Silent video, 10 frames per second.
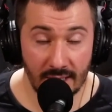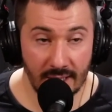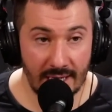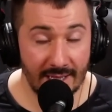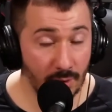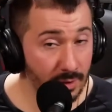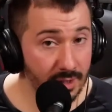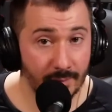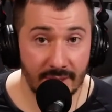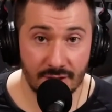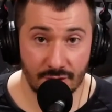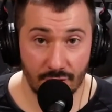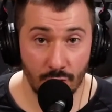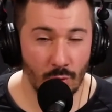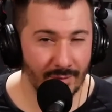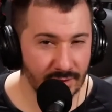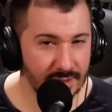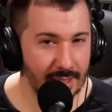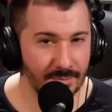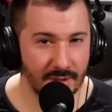And they wanted to make sure whoever
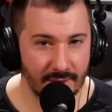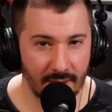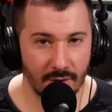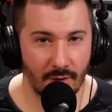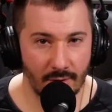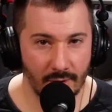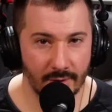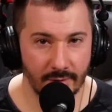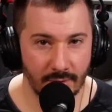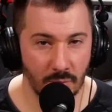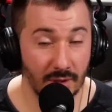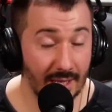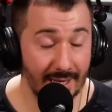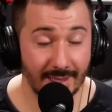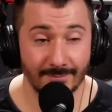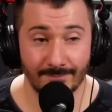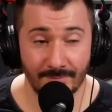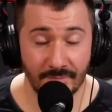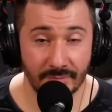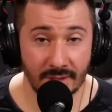stepped in that car were like,
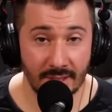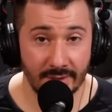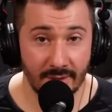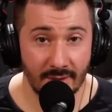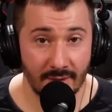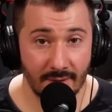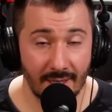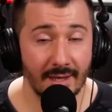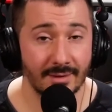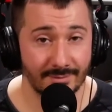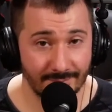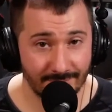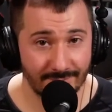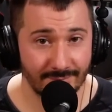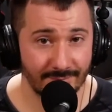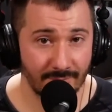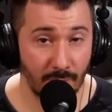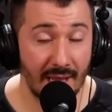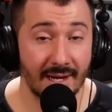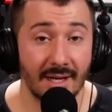hey,
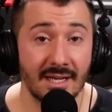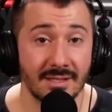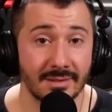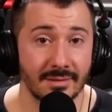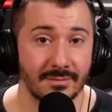black ice.